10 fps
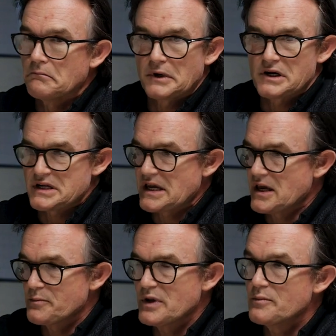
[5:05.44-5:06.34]
because I
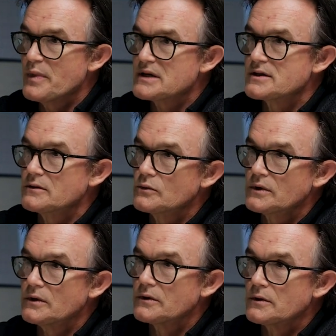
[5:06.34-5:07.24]
can't be the best in the
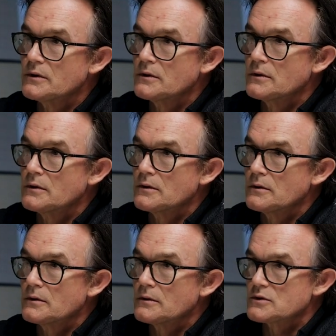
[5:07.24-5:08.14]
world.
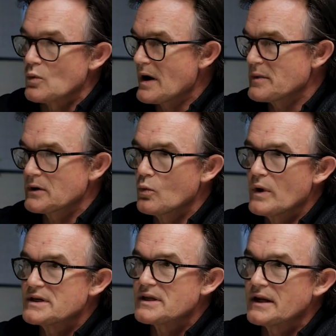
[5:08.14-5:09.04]
So why am I gonna
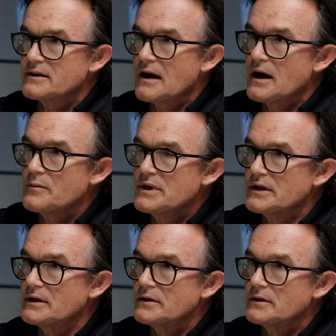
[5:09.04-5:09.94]
waste any time in
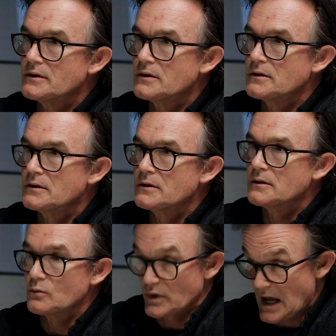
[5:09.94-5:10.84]
it
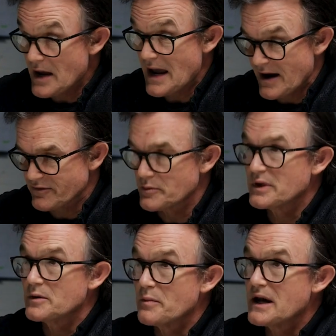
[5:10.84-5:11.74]
when I have to
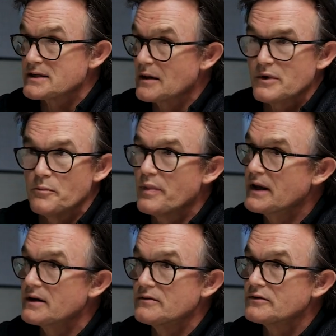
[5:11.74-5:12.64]
be the best? I'm
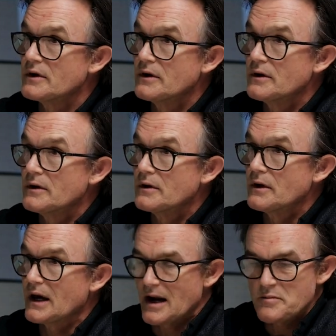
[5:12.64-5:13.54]
competitive
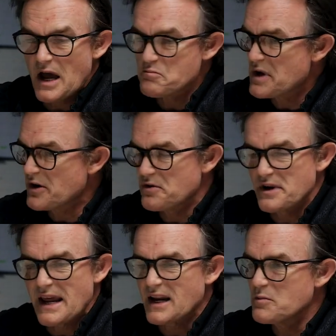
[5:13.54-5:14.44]
and I'm not better
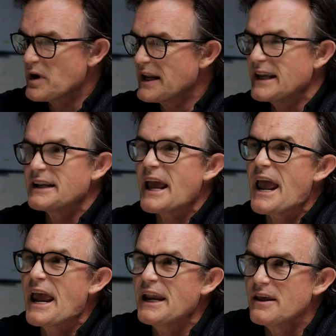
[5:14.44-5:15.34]
than anybody at
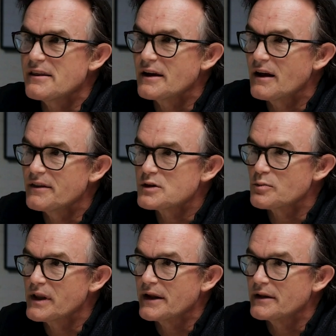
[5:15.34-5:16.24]
anything on this
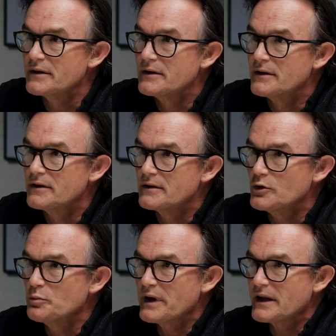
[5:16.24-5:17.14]
planet.
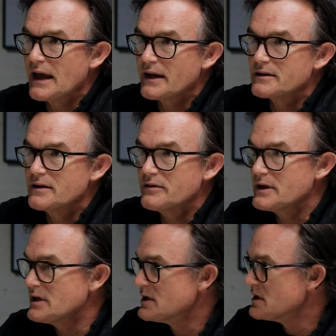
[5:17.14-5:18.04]
You pick an
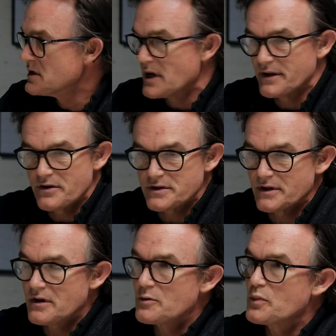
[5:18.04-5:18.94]
activity and there's
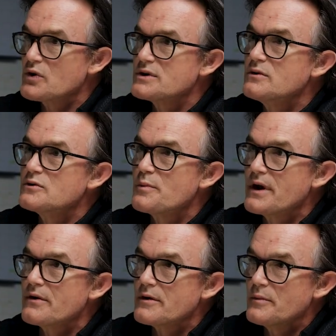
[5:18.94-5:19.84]
another person who's
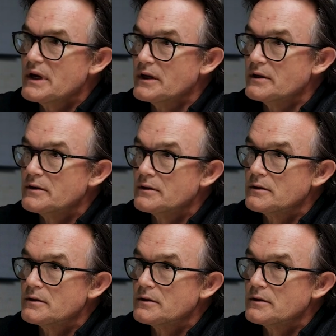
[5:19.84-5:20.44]
better than me.